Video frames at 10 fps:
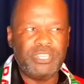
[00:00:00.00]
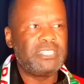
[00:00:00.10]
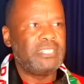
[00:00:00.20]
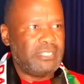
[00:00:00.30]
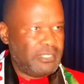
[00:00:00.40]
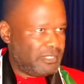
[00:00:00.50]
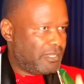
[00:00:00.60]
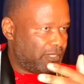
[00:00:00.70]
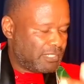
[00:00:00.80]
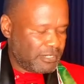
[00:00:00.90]
which
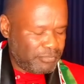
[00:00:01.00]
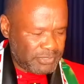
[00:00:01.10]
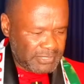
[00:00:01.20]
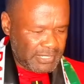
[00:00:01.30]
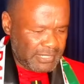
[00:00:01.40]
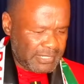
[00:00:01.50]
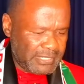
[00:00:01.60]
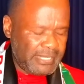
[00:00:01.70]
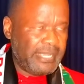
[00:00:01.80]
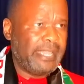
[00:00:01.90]
is CCC,
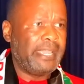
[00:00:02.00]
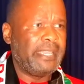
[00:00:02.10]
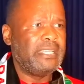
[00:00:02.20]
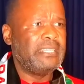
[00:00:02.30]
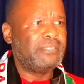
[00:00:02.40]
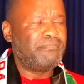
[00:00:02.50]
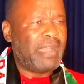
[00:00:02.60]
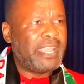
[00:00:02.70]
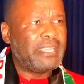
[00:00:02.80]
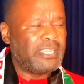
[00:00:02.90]
is
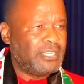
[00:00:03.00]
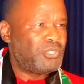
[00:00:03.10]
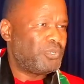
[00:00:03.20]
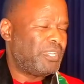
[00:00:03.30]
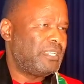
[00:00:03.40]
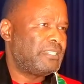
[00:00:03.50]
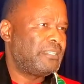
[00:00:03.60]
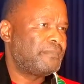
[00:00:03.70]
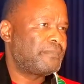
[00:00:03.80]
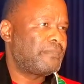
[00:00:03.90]
buying into it.